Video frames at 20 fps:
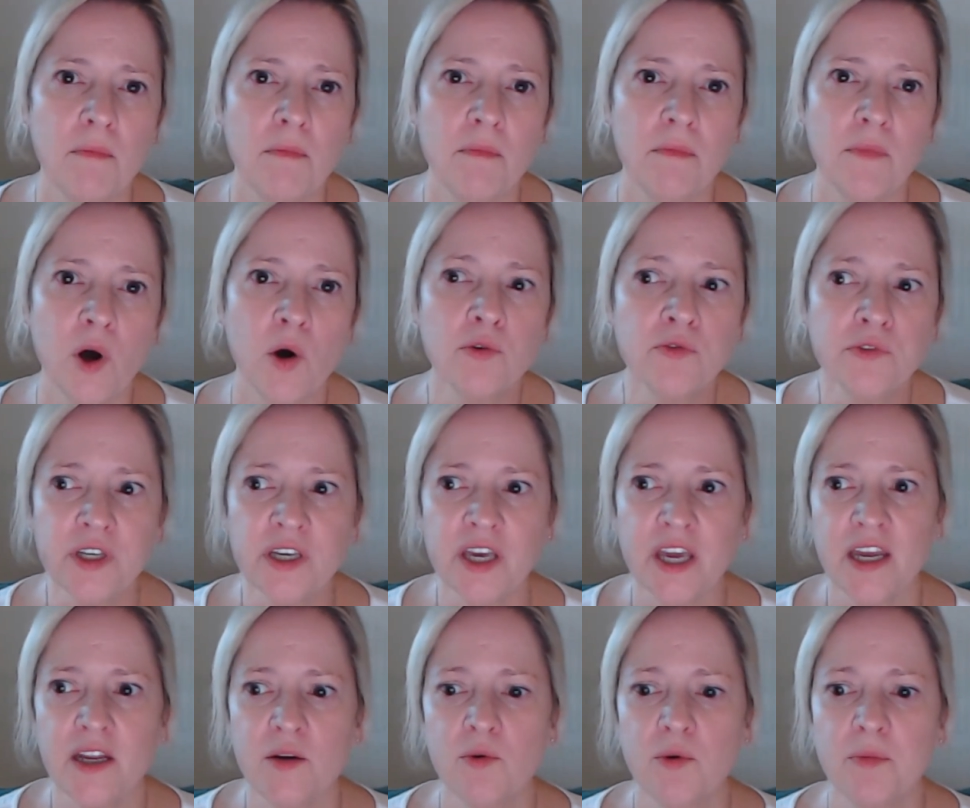hopefully
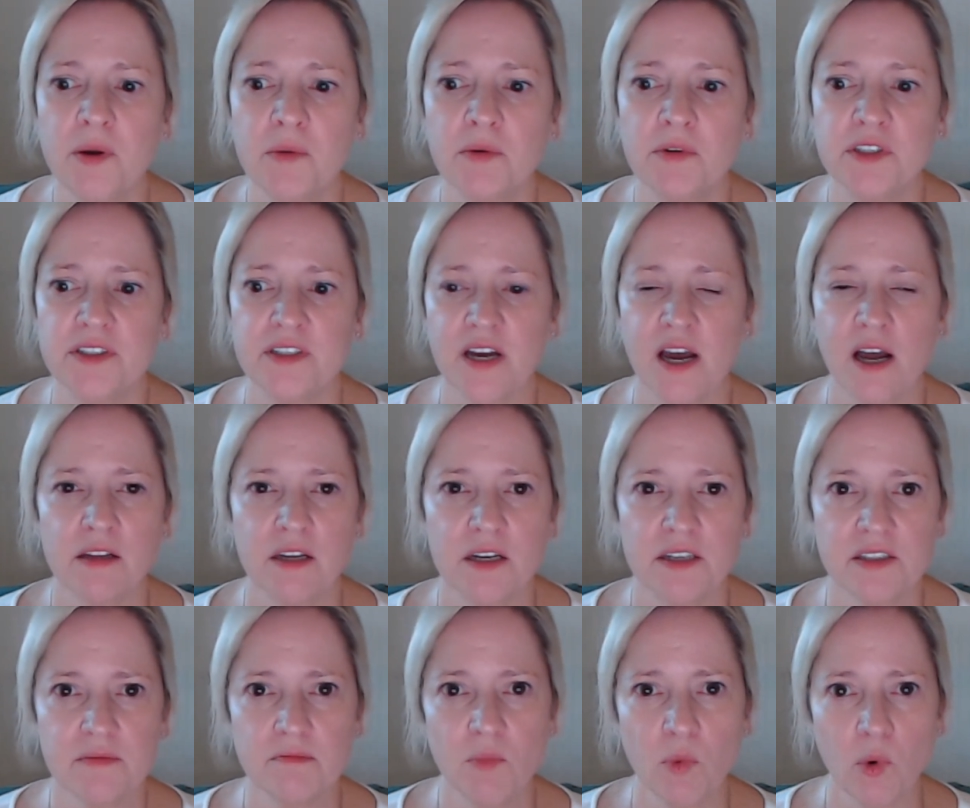Katie will be able to tell
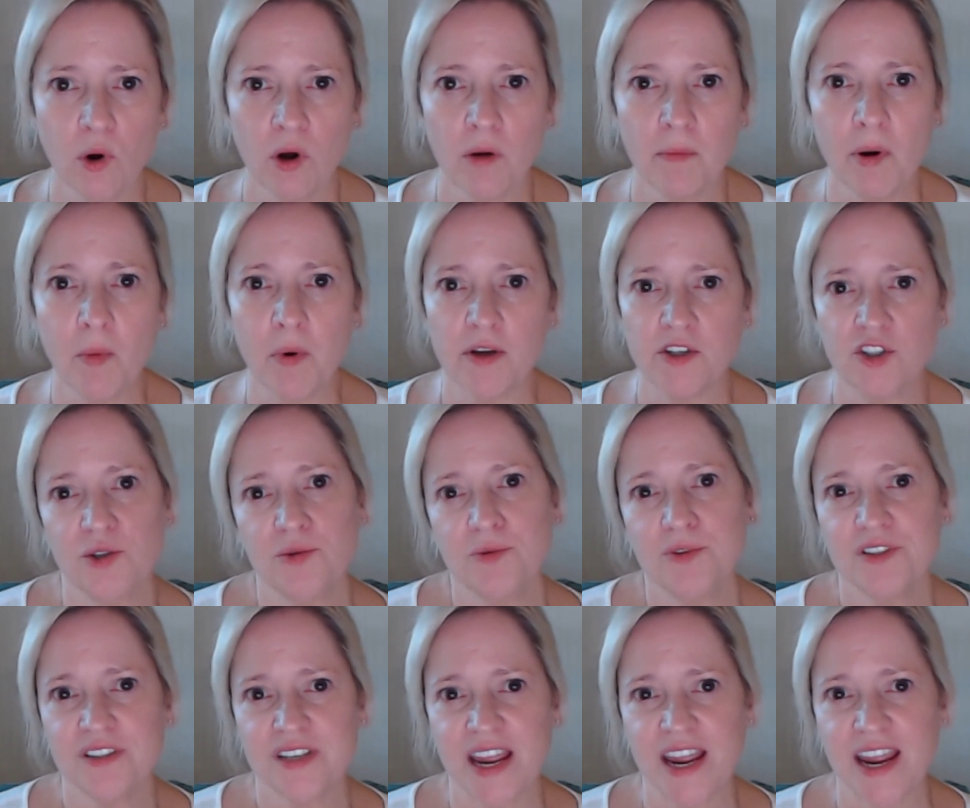us more about what she
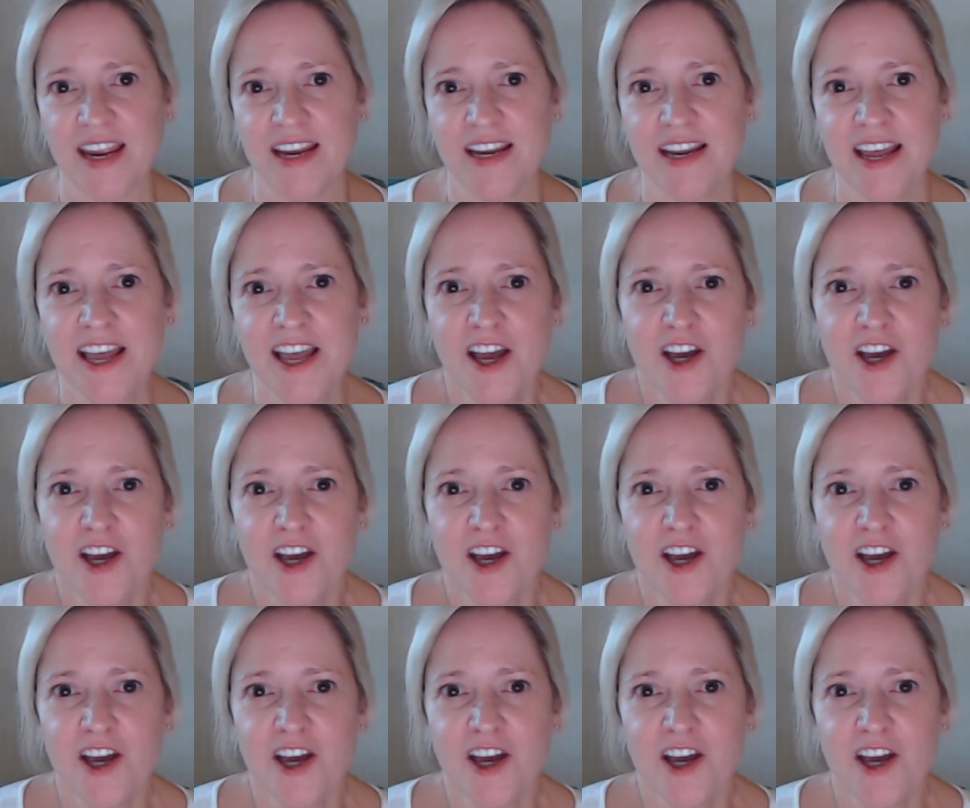was saying.